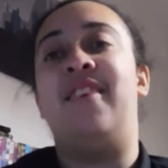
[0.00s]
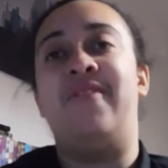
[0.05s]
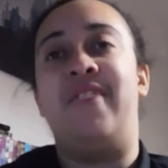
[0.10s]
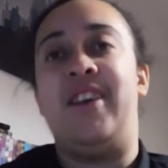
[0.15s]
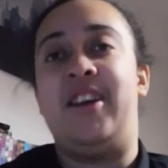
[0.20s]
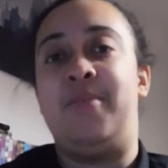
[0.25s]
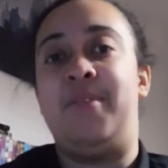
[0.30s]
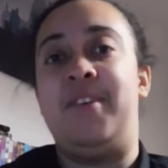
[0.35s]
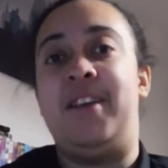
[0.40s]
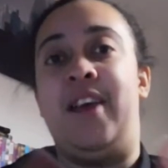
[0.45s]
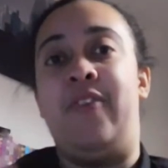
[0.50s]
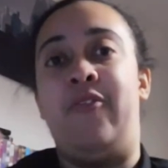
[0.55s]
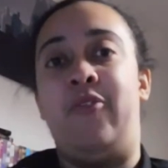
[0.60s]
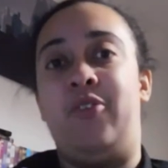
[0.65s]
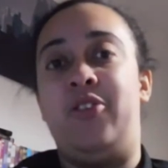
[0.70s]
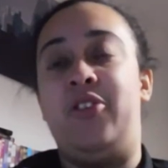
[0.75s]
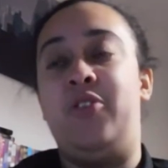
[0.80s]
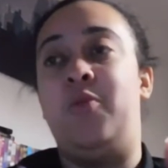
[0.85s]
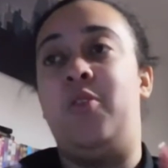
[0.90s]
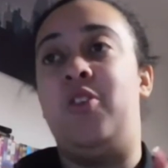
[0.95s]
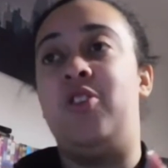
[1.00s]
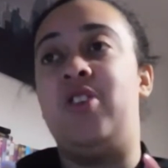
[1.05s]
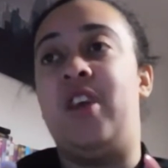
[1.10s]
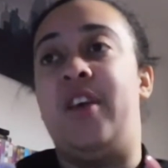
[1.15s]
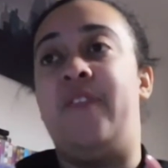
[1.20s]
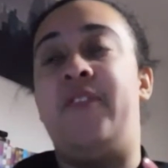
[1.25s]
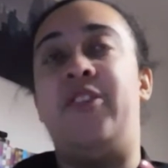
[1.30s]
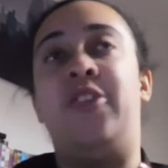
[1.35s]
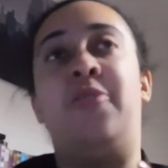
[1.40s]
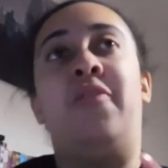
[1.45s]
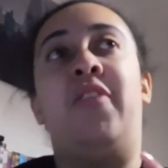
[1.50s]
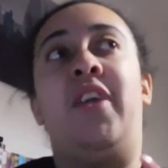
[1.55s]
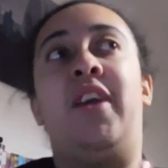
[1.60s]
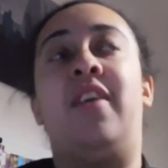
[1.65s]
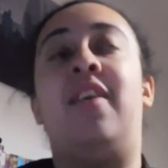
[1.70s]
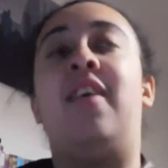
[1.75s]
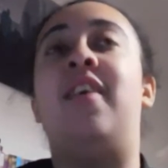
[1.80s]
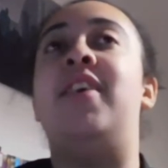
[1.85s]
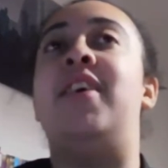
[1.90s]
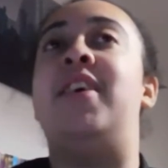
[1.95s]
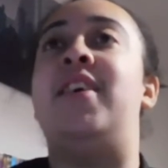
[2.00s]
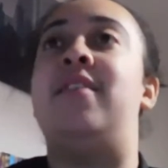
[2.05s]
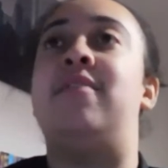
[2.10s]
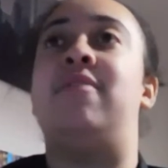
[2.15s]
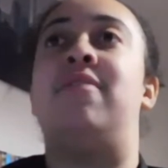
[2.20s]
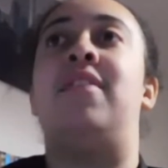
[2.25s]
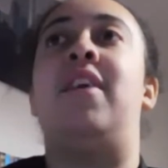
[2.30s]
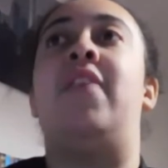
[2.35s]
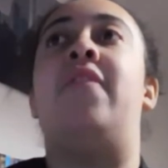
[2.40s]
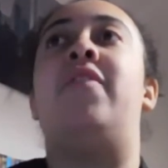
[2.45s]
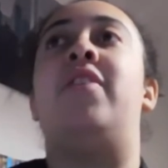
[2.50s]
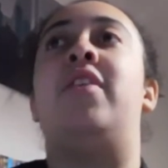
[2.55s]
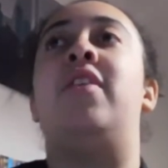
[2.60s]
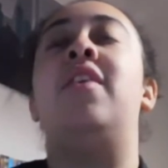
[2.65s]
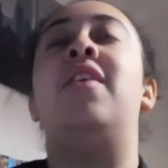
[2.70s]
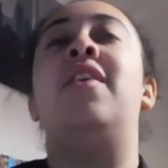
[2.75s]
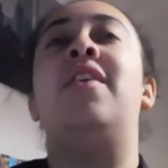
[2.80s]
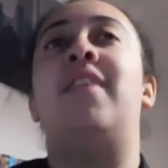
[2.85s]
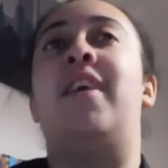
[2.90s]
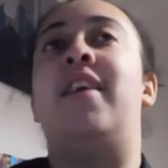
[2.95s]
I recommend everyone to watch that film. If they can't, it is on Netflix.